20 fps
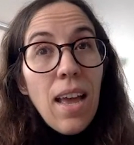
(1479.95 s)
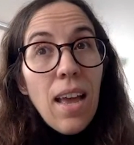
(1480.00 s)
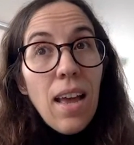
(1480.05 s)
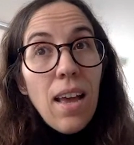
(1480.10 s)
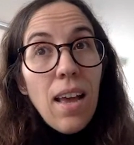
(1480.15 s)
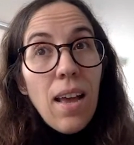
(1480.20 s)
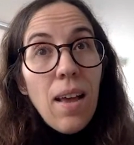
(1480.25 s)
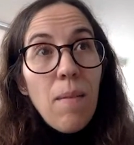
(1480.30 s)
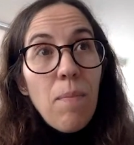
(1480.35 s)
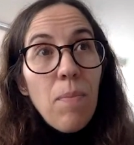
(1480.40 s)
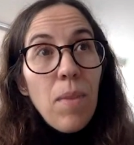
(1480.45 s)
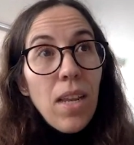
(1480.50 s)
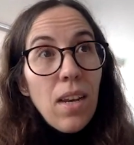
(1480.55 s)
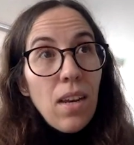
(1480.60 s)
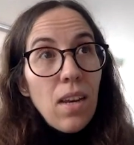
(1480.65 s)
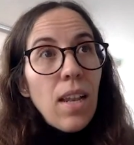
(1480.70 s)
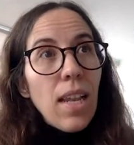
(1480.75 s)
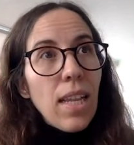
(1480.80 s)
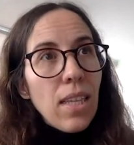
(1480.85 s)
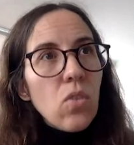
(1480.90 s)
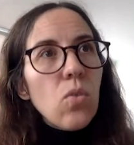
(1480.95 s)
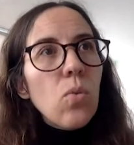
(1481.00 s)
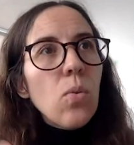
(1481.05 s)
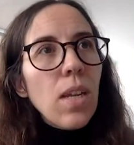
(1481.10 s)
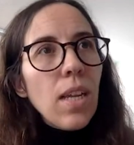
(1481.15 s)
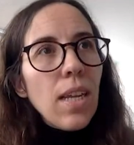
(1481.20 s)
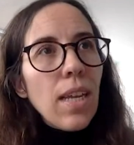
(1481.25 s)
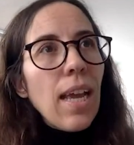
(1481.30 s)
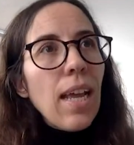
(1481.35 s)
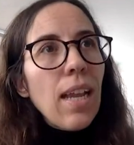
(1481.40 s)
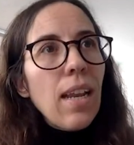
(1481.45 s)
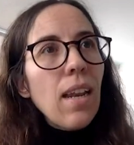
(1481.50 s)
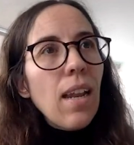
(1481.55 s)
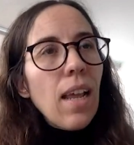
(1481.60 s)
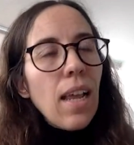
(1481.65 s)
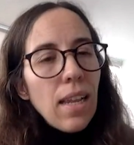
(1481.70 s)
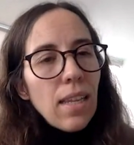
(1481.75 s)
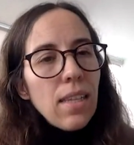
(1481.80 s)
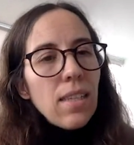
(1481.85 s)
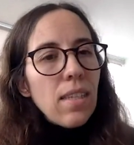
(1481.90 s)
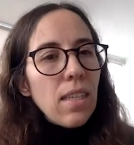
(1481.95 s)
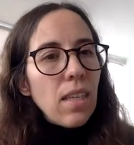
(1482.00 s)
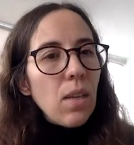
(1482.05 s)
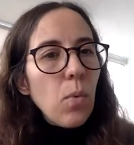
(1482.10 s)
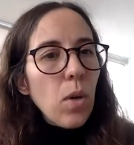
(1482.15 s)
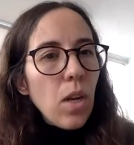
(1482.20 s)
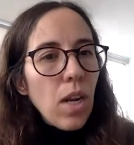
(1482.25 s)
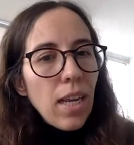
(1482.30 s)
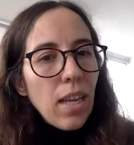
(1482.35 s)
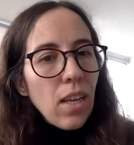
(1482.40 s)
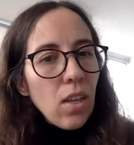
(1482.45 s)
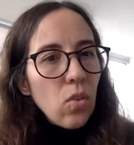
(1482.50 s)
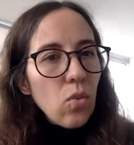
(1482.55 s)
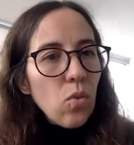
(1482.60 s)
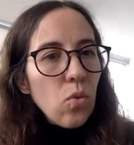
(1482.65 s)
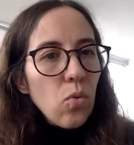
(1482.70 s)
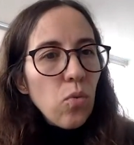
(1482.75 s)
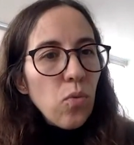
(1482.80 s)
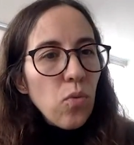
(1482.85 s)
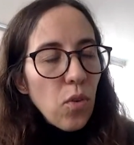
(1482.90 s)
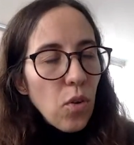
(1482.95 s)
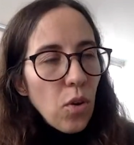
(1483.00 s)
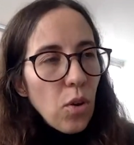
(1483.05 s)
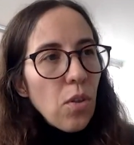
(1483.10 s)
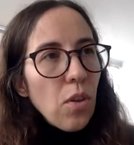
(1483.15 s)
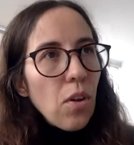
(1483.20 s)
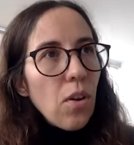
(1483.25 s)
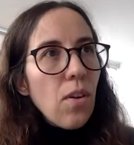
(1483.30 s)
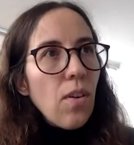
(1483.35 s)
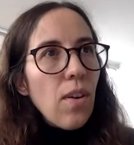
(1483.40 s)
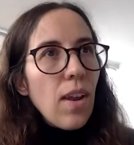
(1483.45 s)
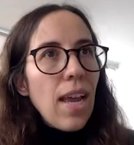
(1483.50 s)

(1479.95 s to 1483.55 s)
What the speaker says: Let's do it again, and let's see what I can do further.